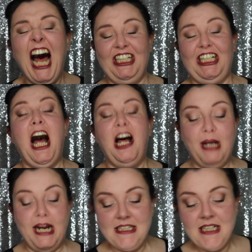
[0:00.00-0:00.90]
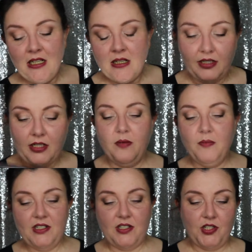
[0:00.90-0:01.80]
I can't wait. I can't
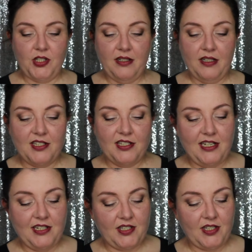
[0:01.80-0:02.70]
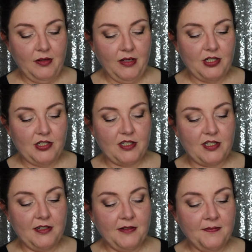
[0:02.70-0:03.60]
wait to try this. It's so
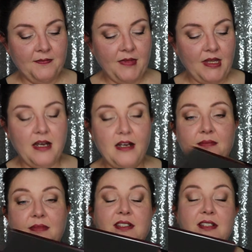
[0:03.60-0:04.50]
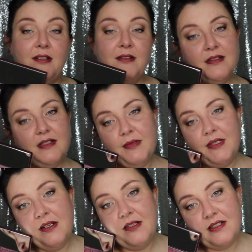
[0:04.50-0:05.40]
luscious. So I'm
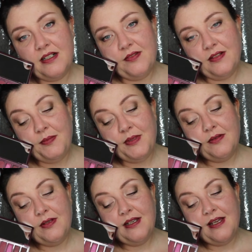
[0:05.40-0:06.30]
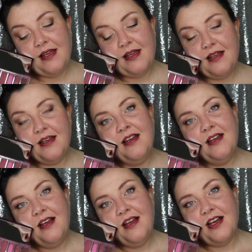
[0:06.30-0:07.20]
going to definitely be doing a
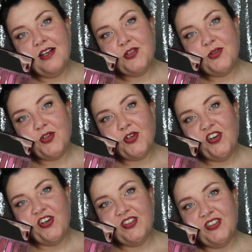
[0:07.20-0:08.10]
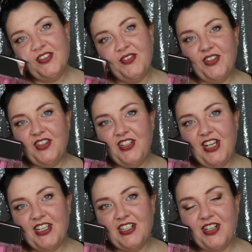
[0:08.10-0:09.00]
tutorial with the
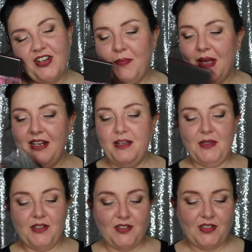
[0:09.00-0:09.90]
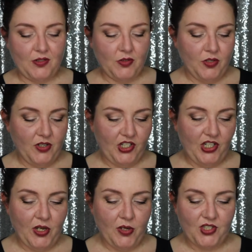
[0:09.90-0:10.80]
Naked Cherry palette because it's
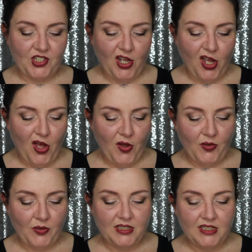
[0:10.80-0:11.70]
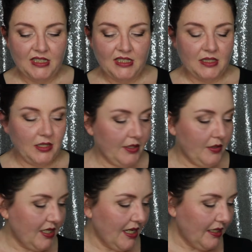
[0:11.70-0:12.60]
gorgioso. Look at
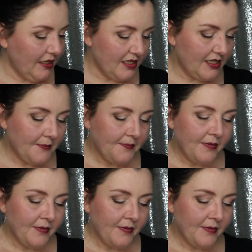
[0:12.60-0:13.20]
those colours.